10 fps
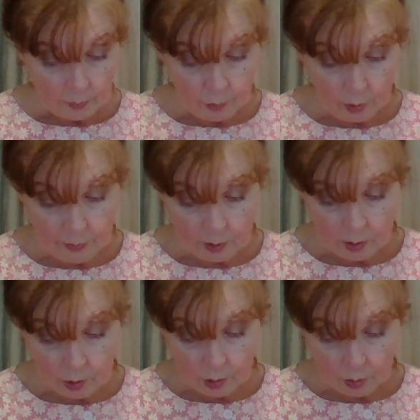Poor
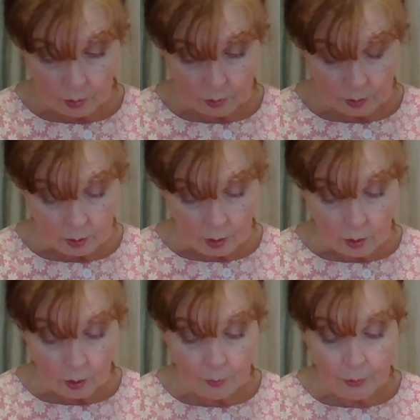Mrs. Jones.
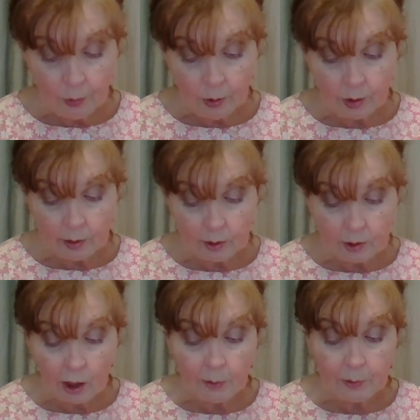Her poor little
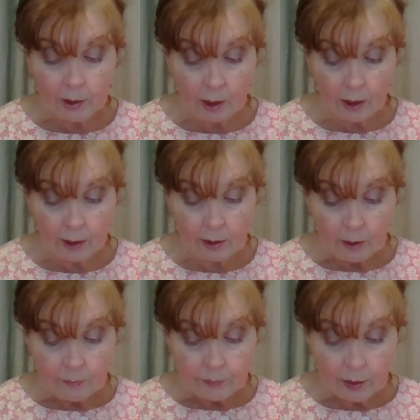Tommy died.
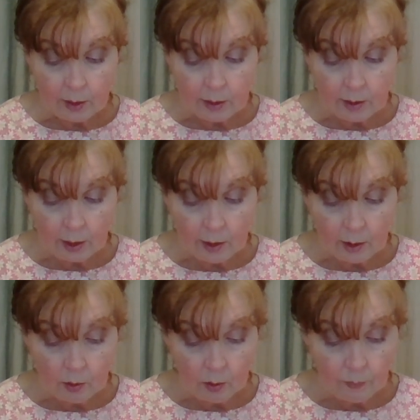I stayed
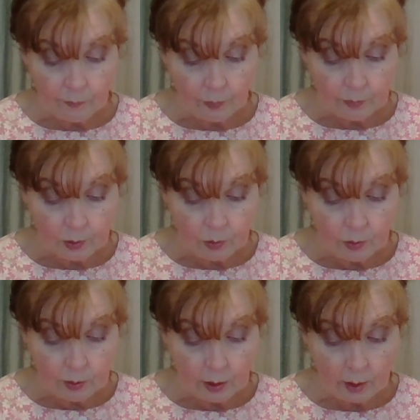at home from
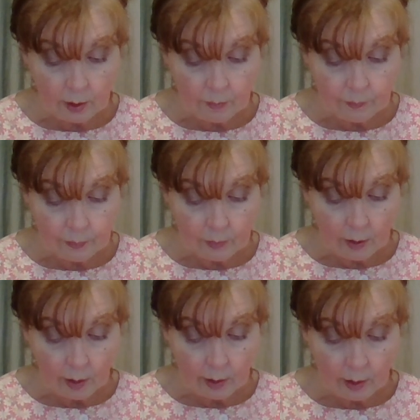school day
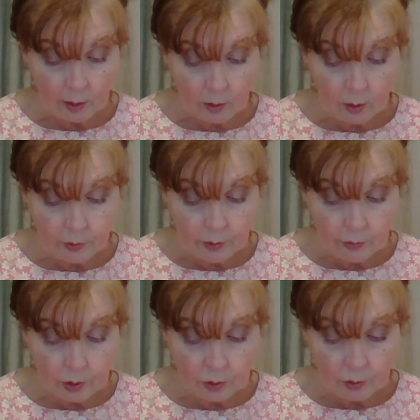and had all the
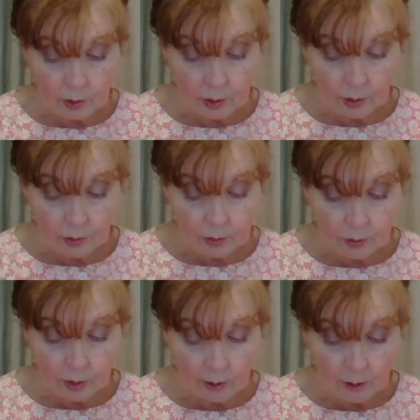other children here
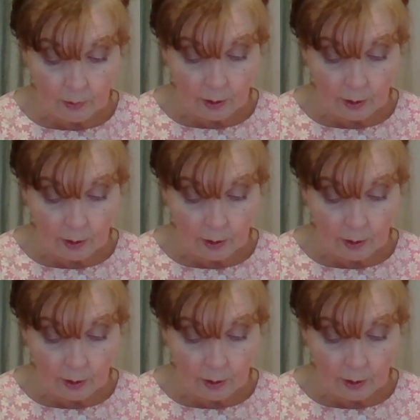to get them